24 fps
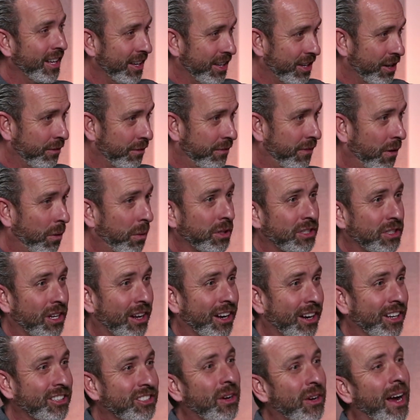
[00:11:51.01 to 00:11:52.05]
You're focused
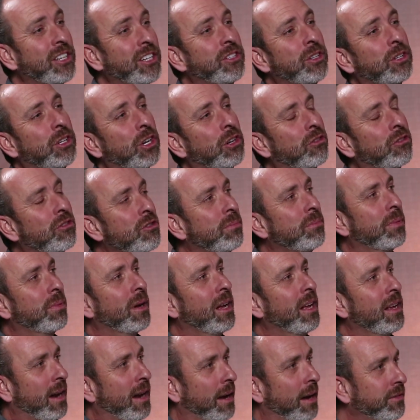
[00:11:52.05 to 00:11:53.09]
on it. So I took a group.
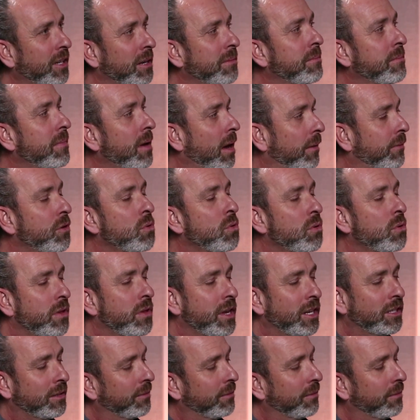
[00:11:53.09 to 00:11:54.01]
I've done a few of these.